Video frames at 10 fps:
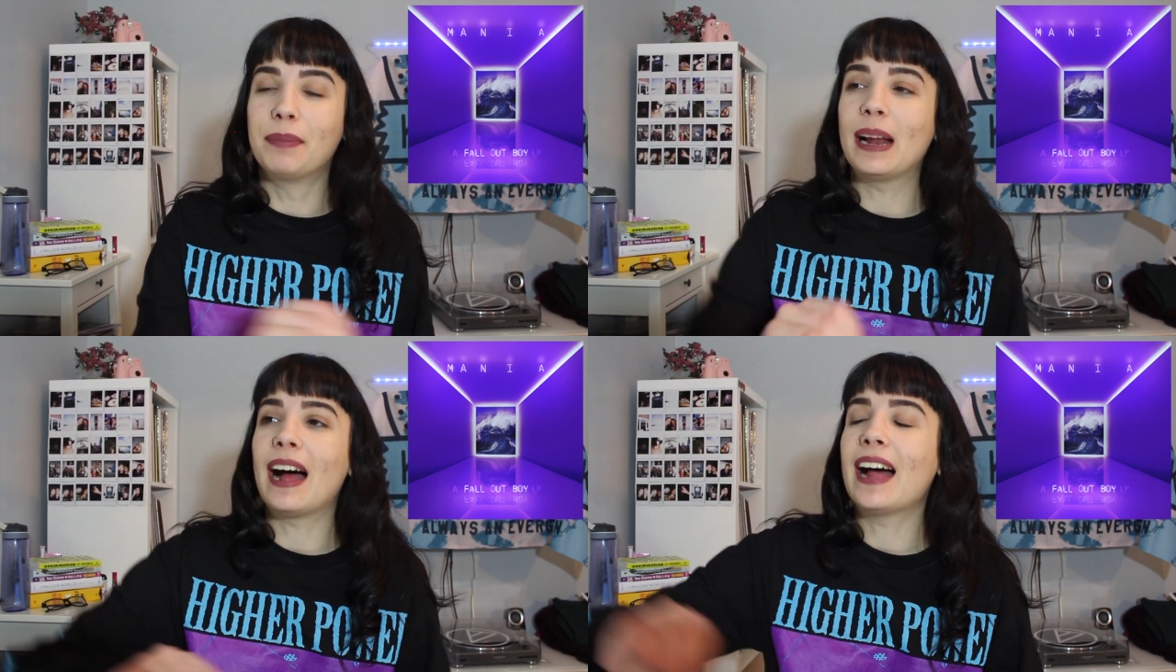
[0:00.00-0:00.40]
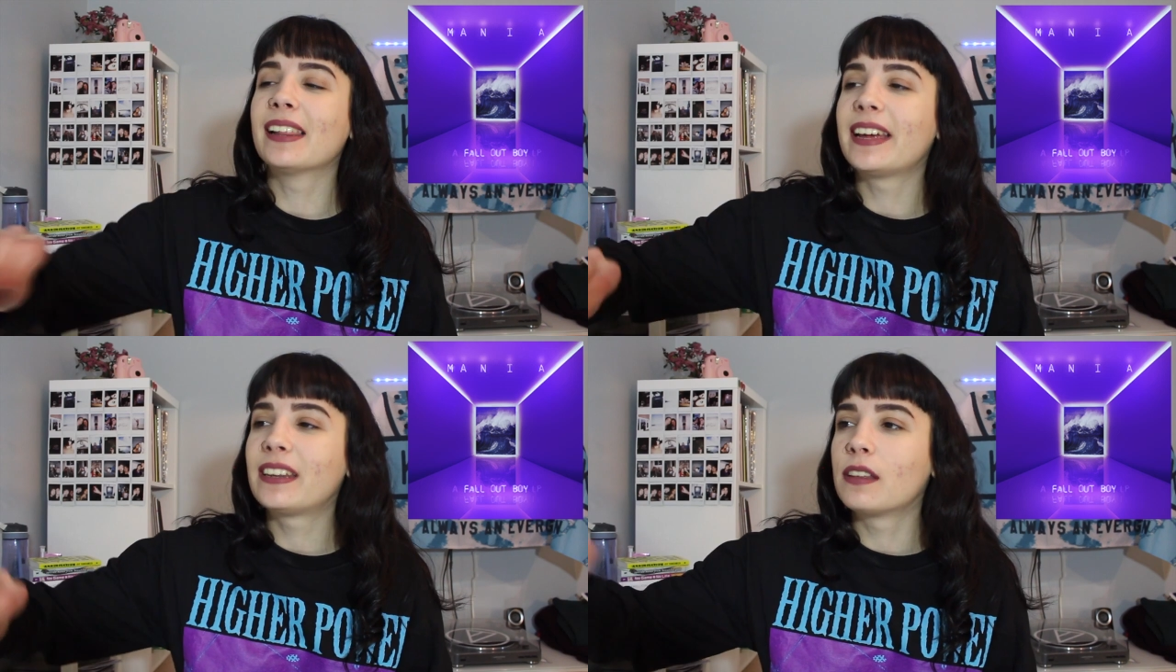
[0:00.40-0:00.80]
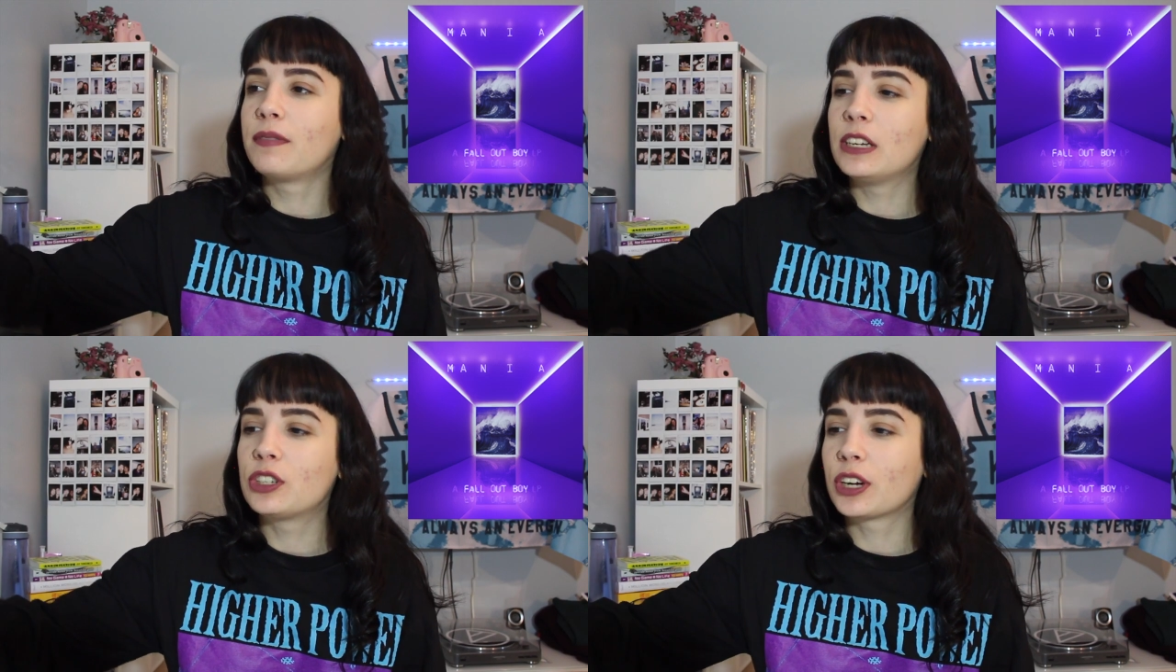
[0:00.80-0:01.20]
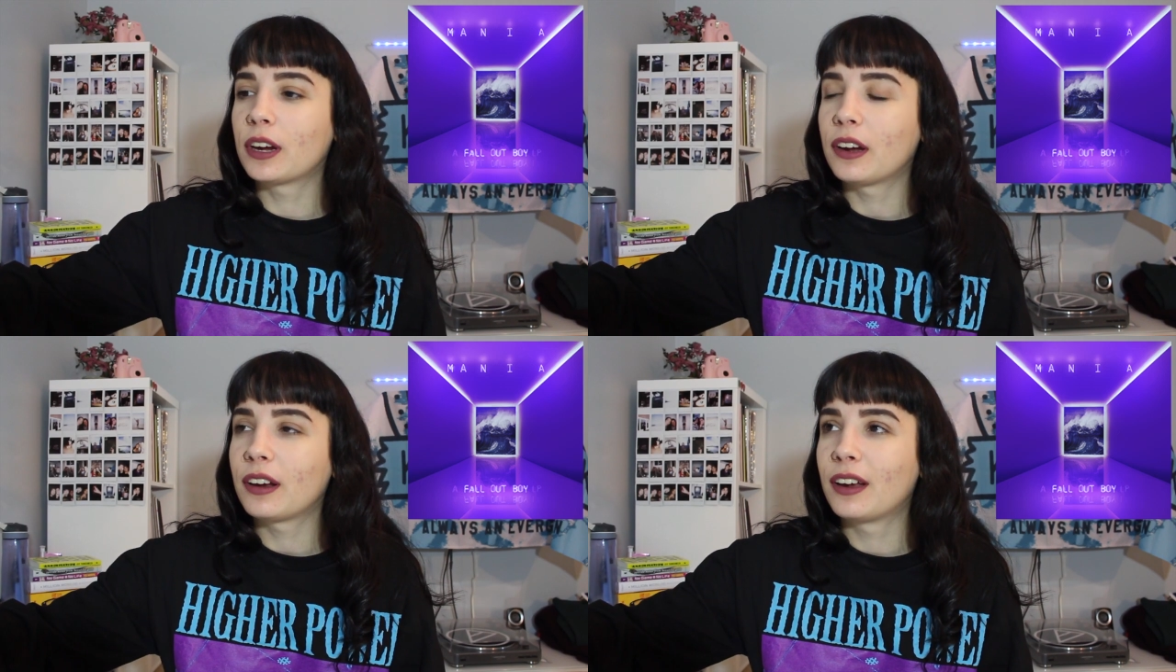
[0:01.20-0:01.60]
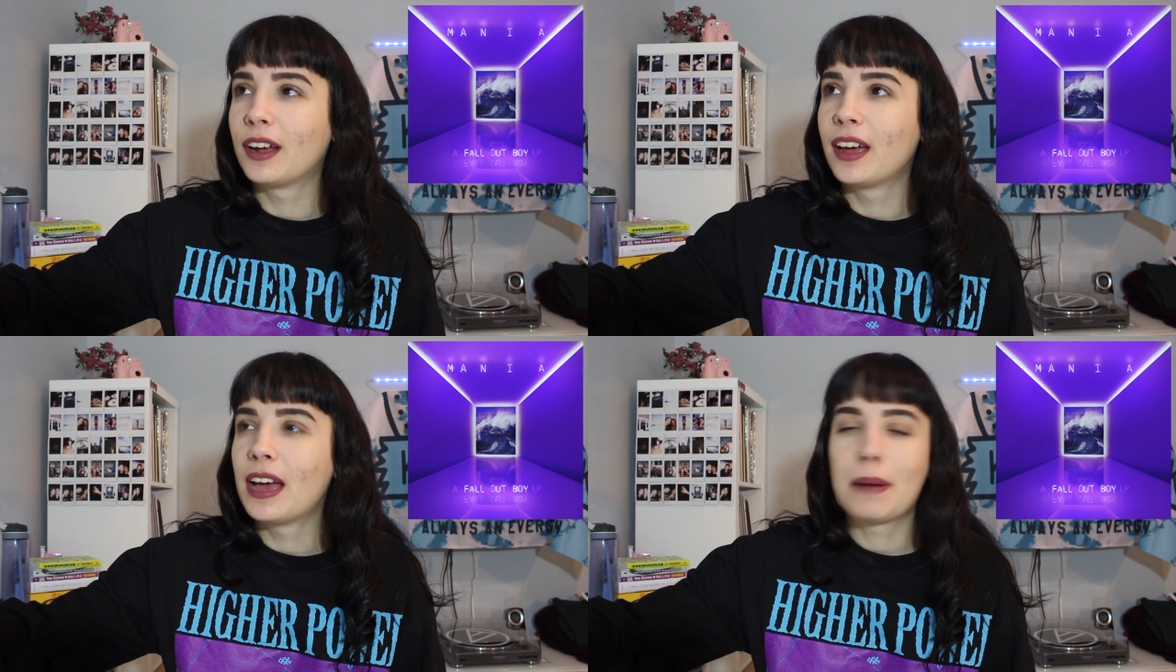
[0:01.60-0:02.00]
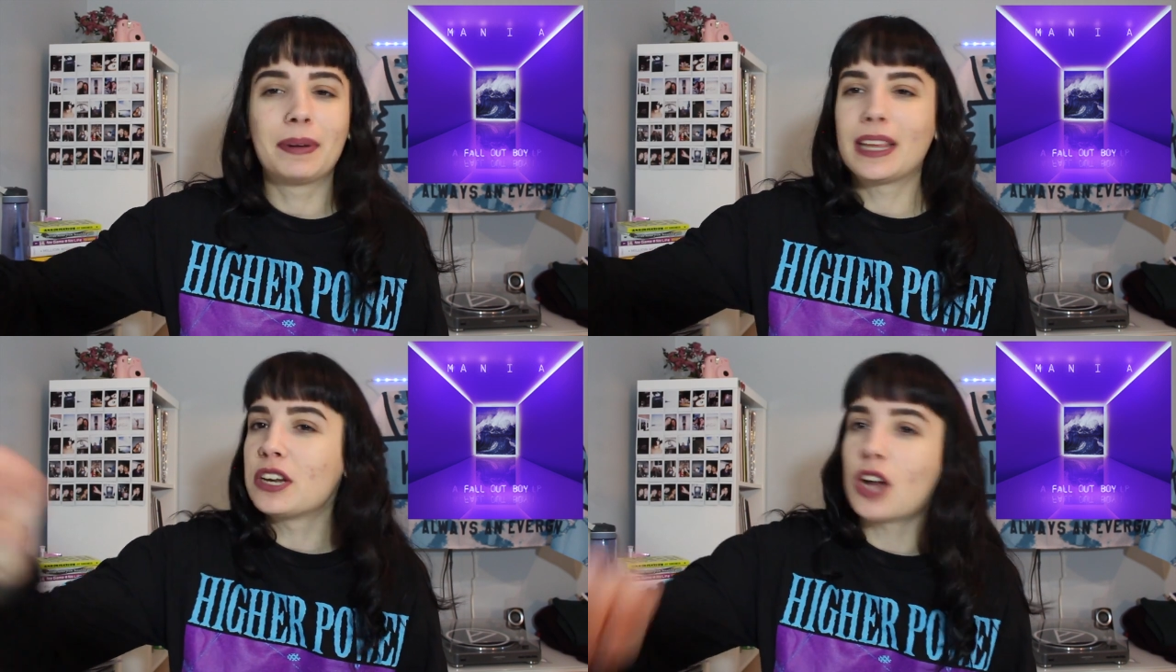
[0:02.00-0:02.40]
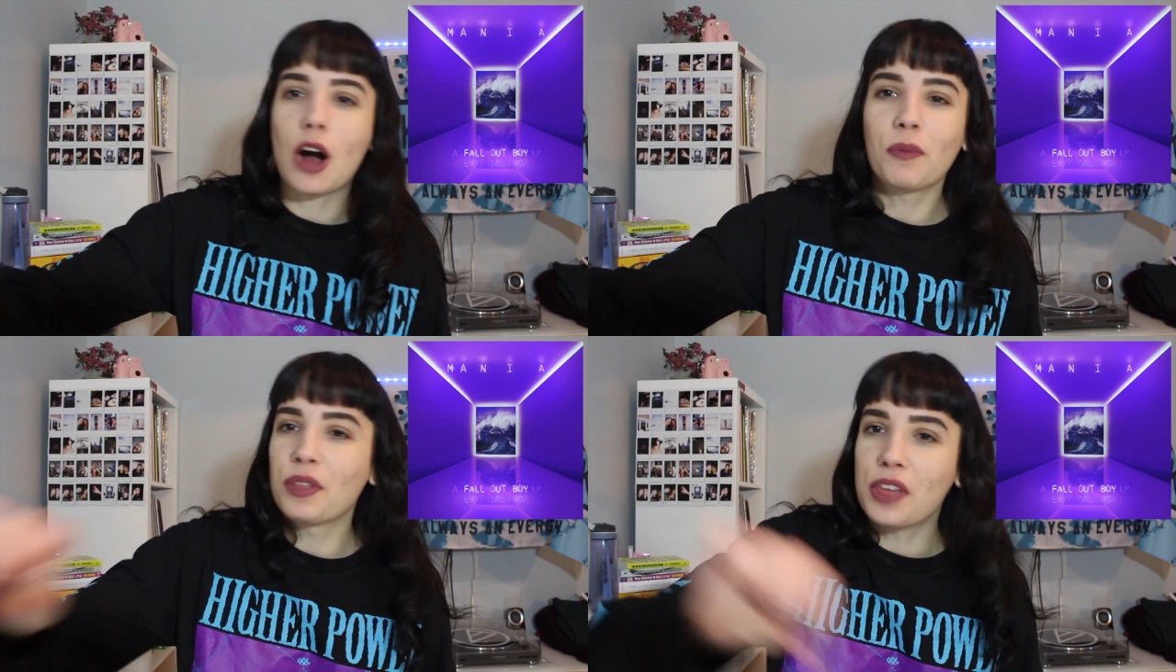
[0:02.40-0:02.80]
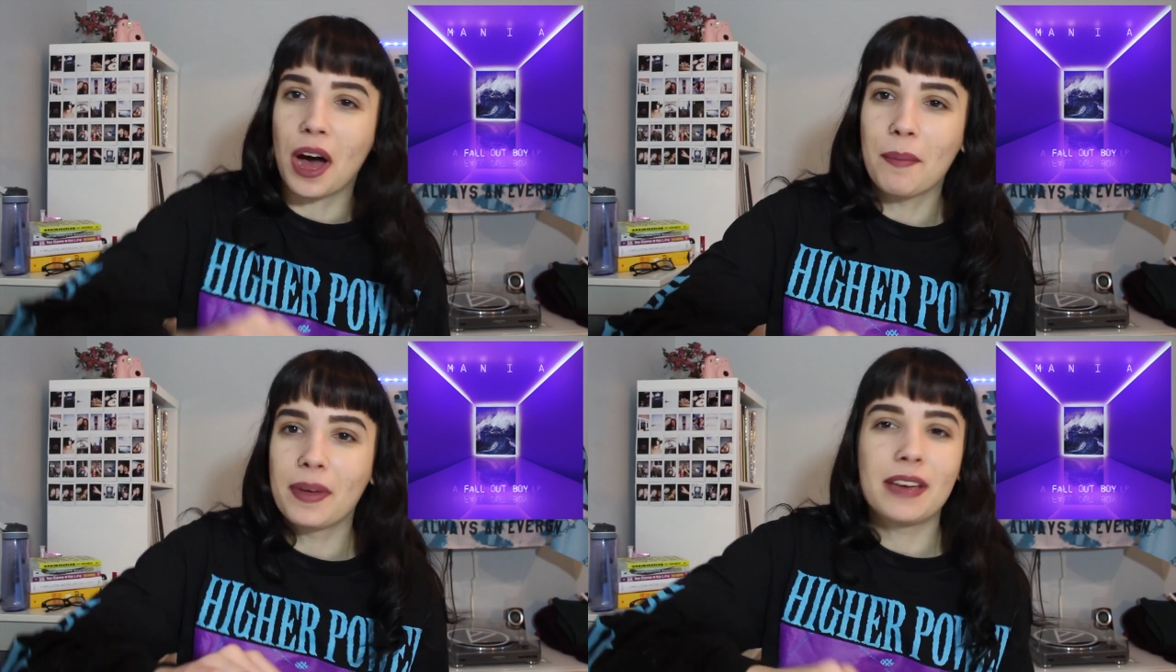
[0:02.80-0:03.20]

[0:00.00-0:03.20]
But I like the feature, but then not with them.